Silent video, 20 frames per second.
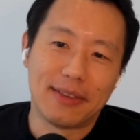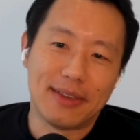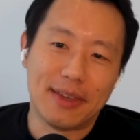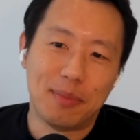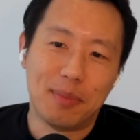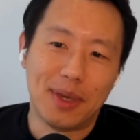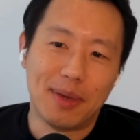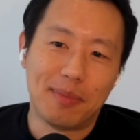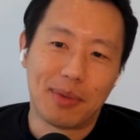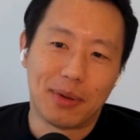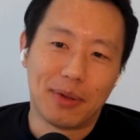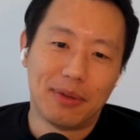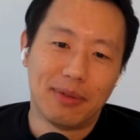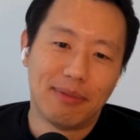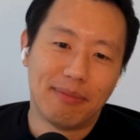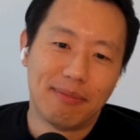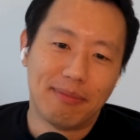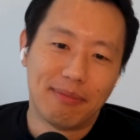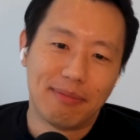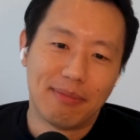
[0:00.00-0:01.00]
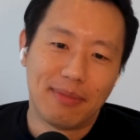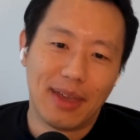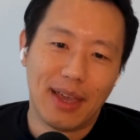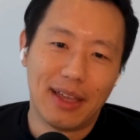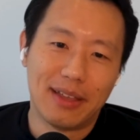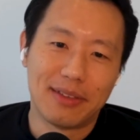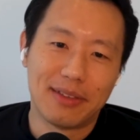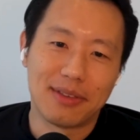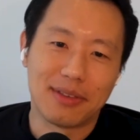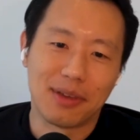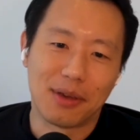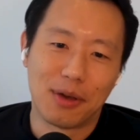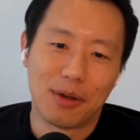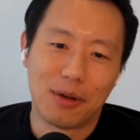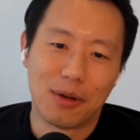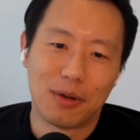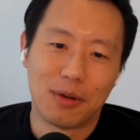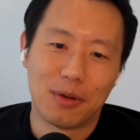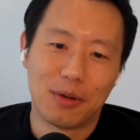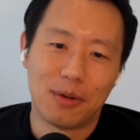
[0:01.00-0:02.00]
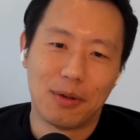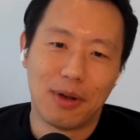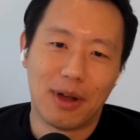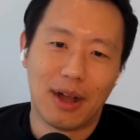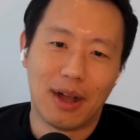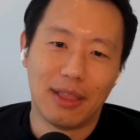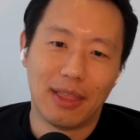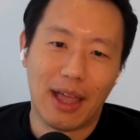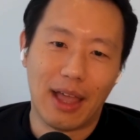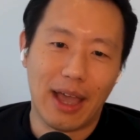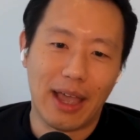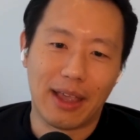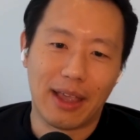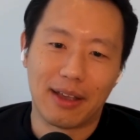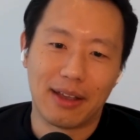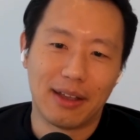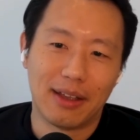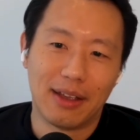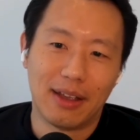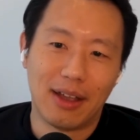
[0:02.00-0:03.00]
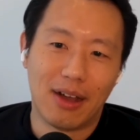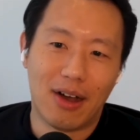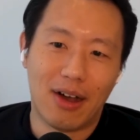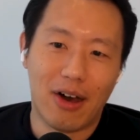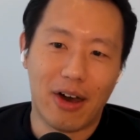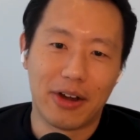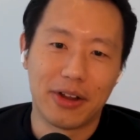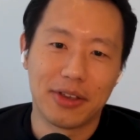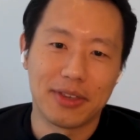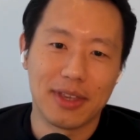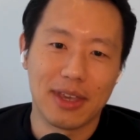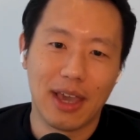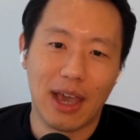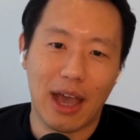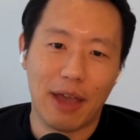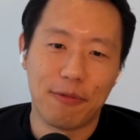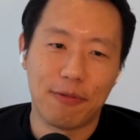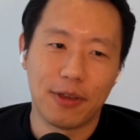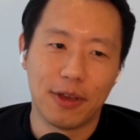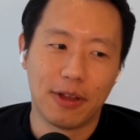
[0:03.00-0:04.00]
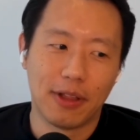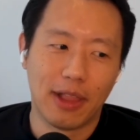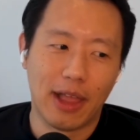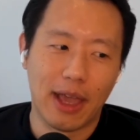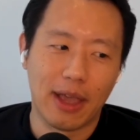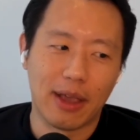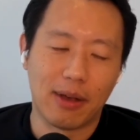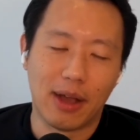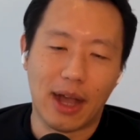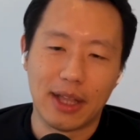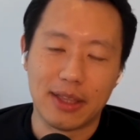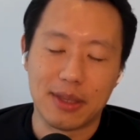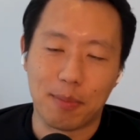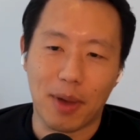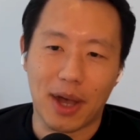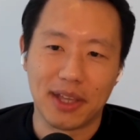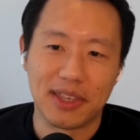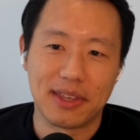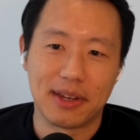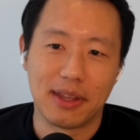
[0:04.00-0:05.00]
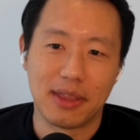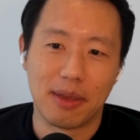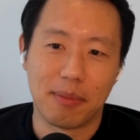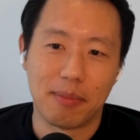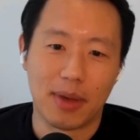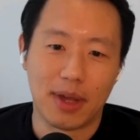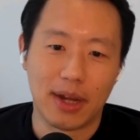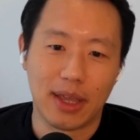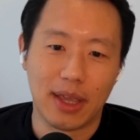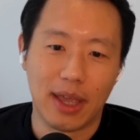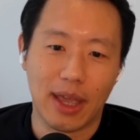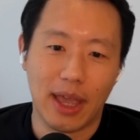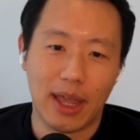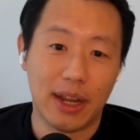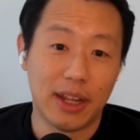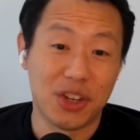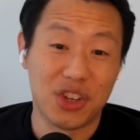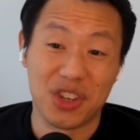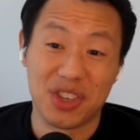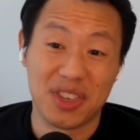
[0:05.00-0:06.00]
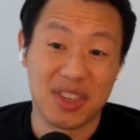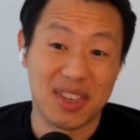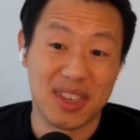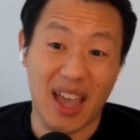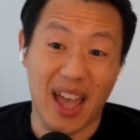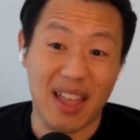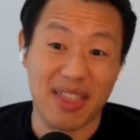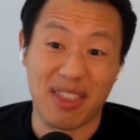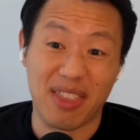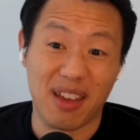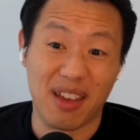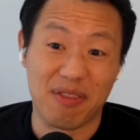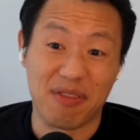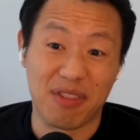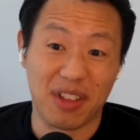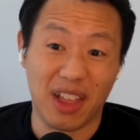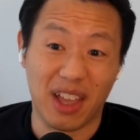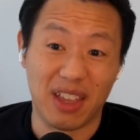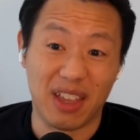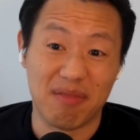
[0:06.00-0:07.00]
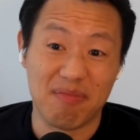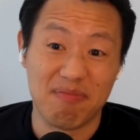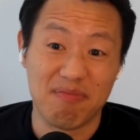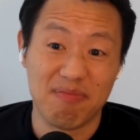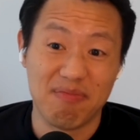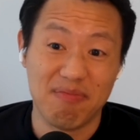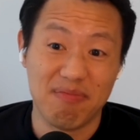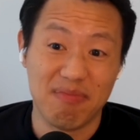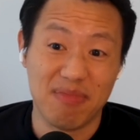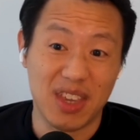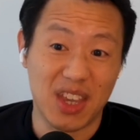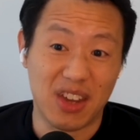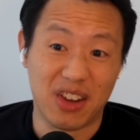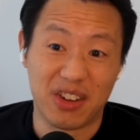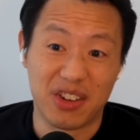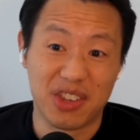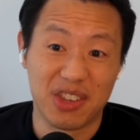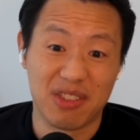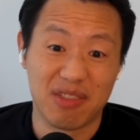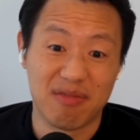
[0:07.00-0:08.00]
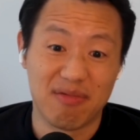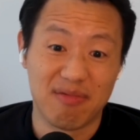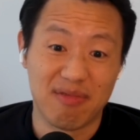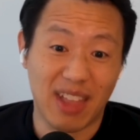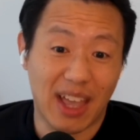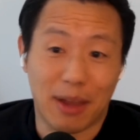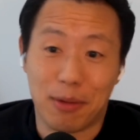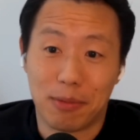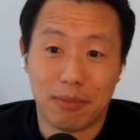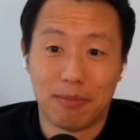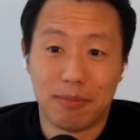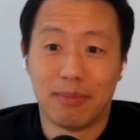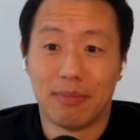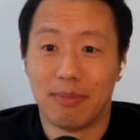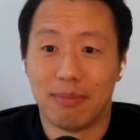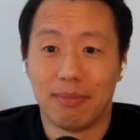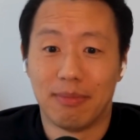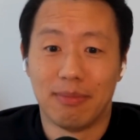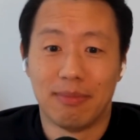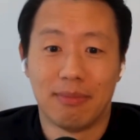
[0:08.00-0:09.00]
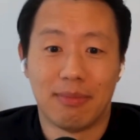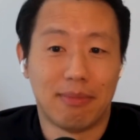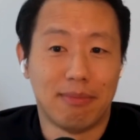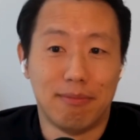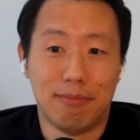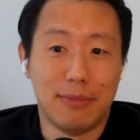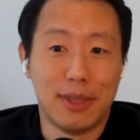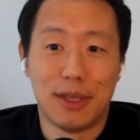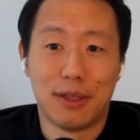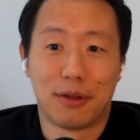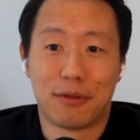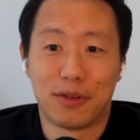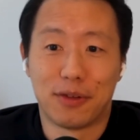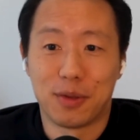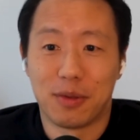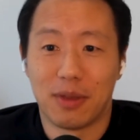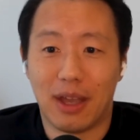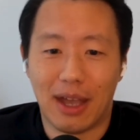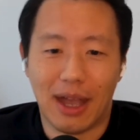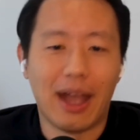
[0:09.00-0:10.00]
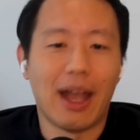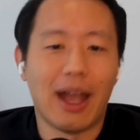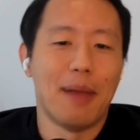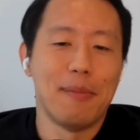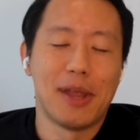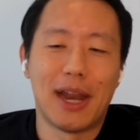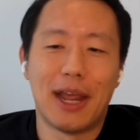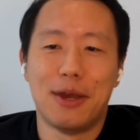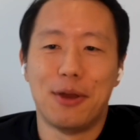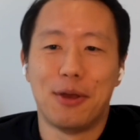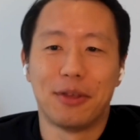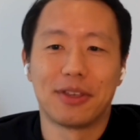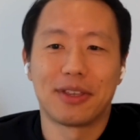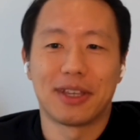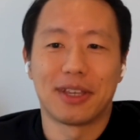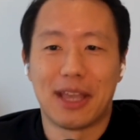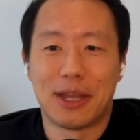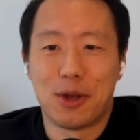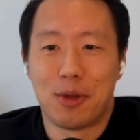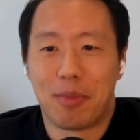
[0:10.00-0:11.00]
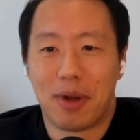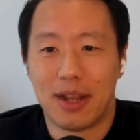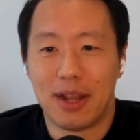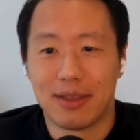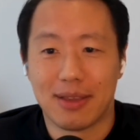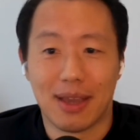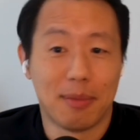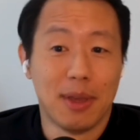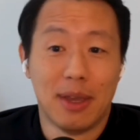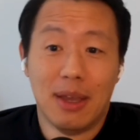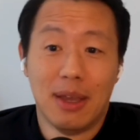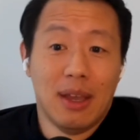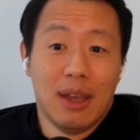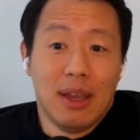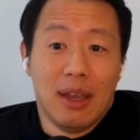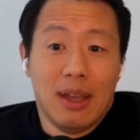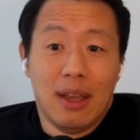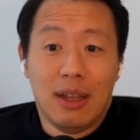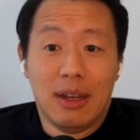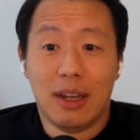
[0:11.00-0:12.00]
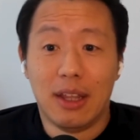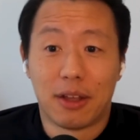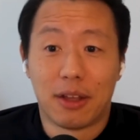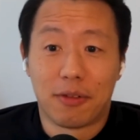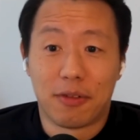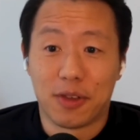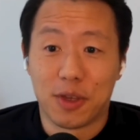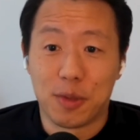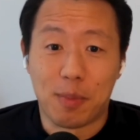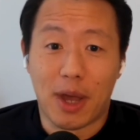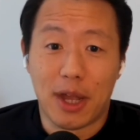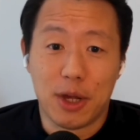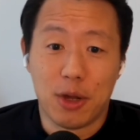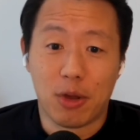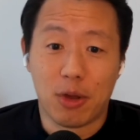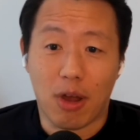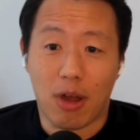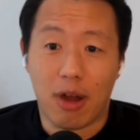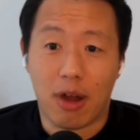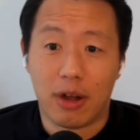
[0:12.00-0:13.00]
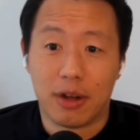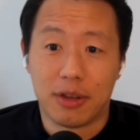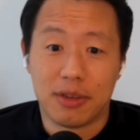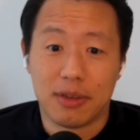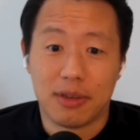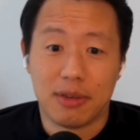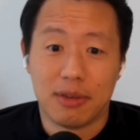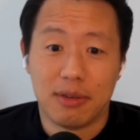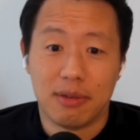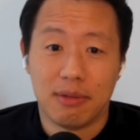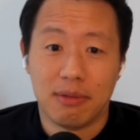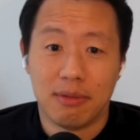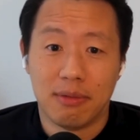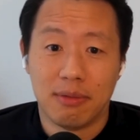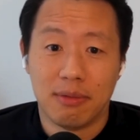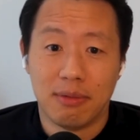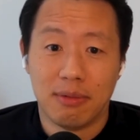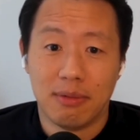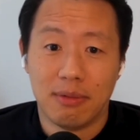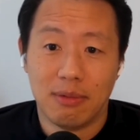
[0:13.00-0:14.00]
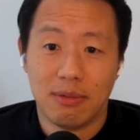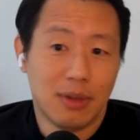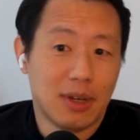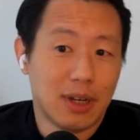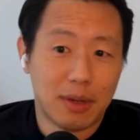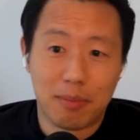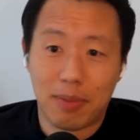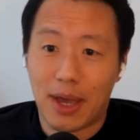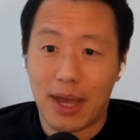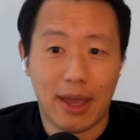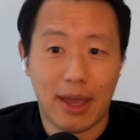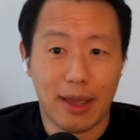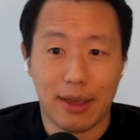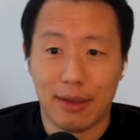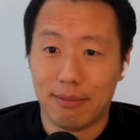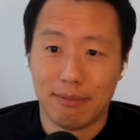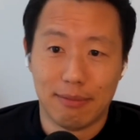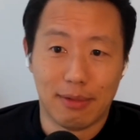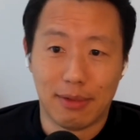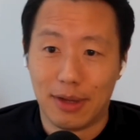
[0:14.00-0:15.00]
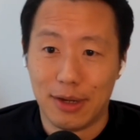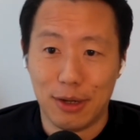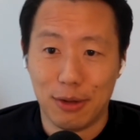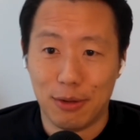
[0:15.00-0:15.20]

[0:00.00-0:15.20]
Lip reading: people. And so like, honestly, I feel like I deposited the money and it just sat there for like years. Like neither of us, I mean, I know this because I know Brian and Sam. Neither of us bought new cars. We didn't buy a new